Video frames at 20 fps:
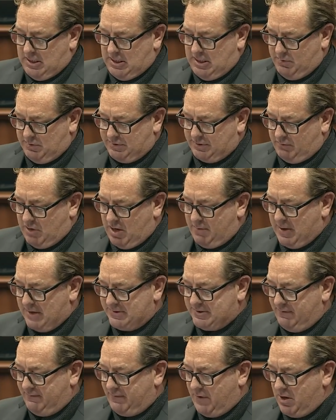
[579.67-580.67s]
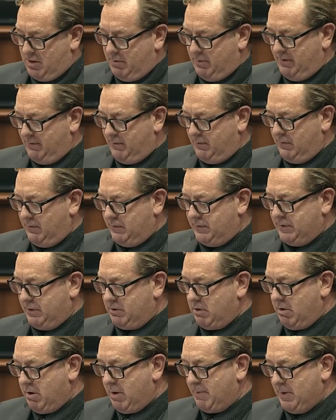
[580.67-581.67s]
It was a robust environment to
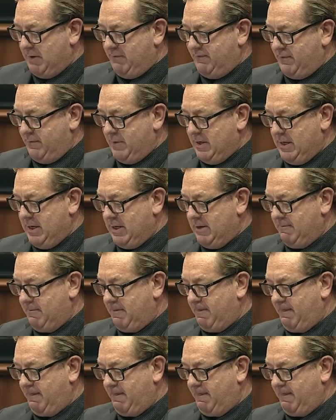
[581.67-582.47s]
grow up in for me.